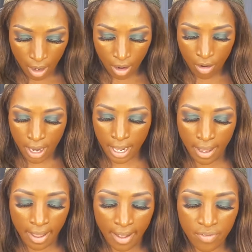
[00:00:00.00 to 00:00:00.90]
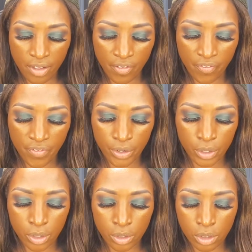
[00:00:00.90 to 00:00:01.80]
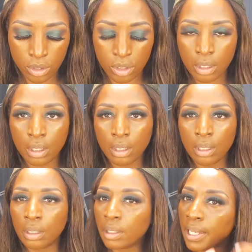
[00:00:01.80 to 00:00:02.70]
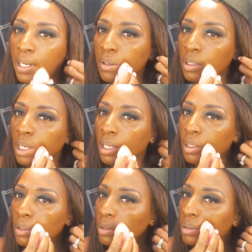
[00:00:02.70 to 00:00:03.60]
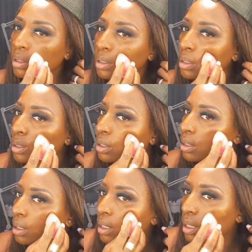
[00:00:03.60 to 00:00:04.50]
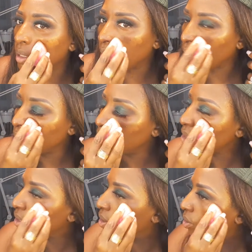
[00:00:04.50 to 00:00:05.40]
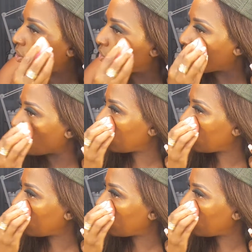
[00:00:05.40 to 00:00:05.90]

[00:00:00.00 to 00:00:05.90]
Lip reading: Alright, I have the first layer down. And then I usually go over